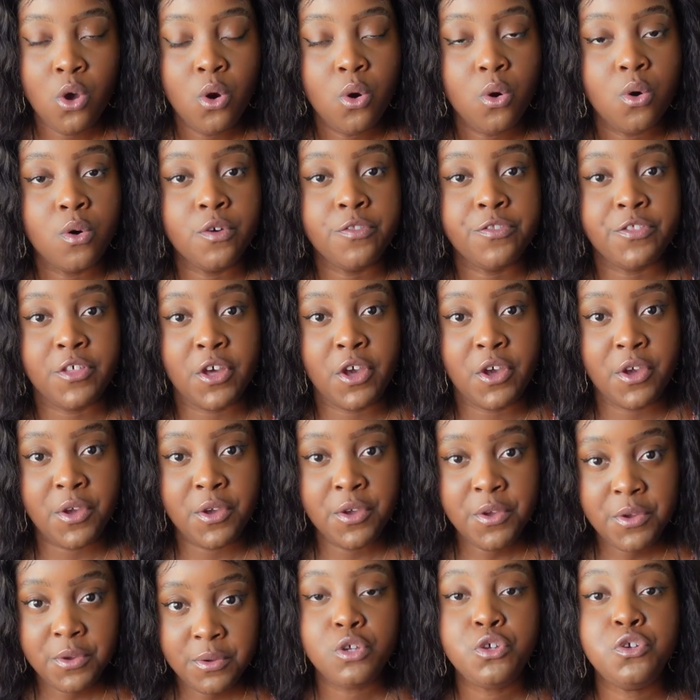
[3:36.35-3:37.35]

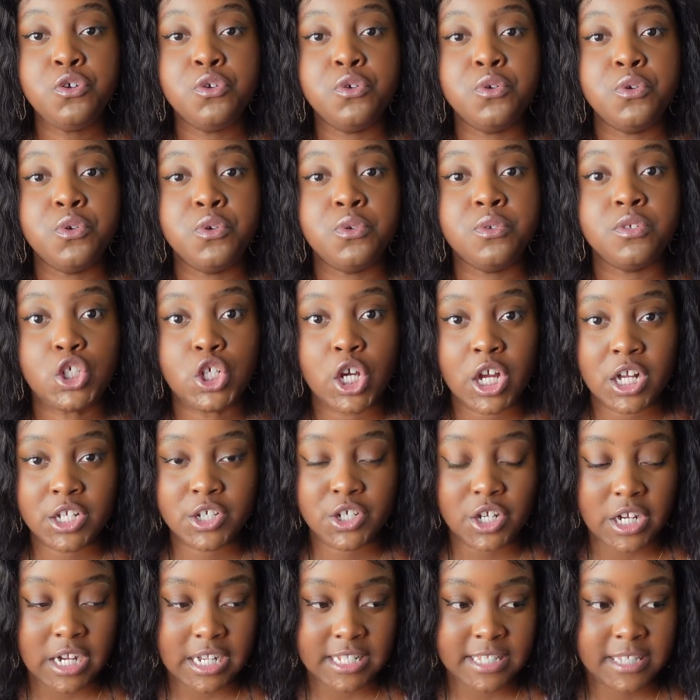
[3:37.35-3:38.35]
although you charge
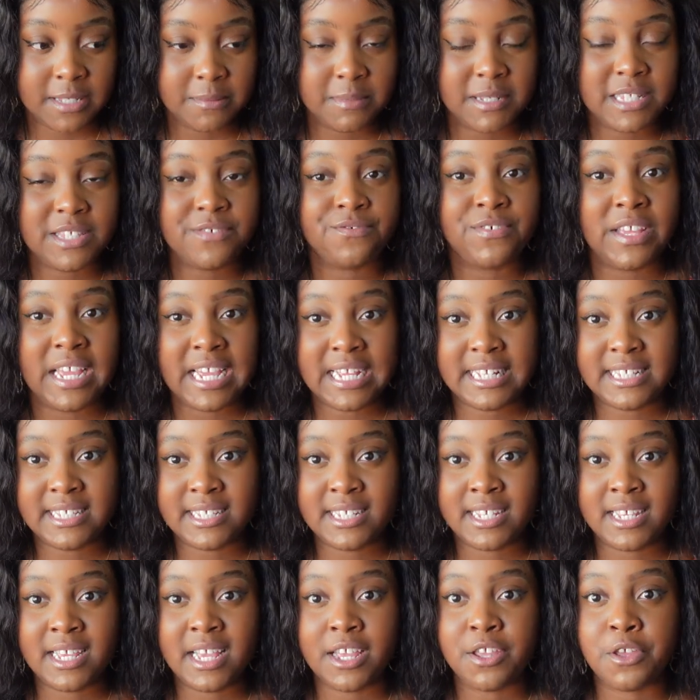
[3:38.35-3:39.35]
your customers
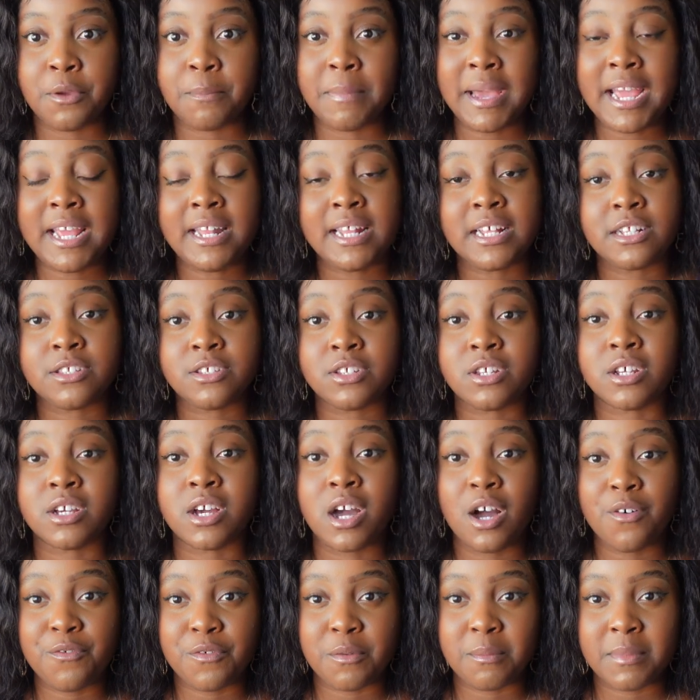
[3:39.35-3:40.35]
VAT and you pay that to the
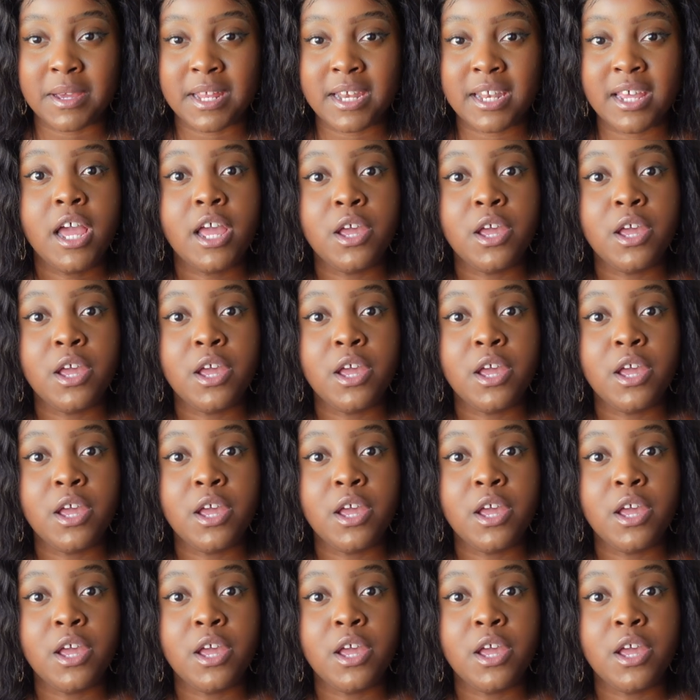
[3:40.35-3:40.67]
government,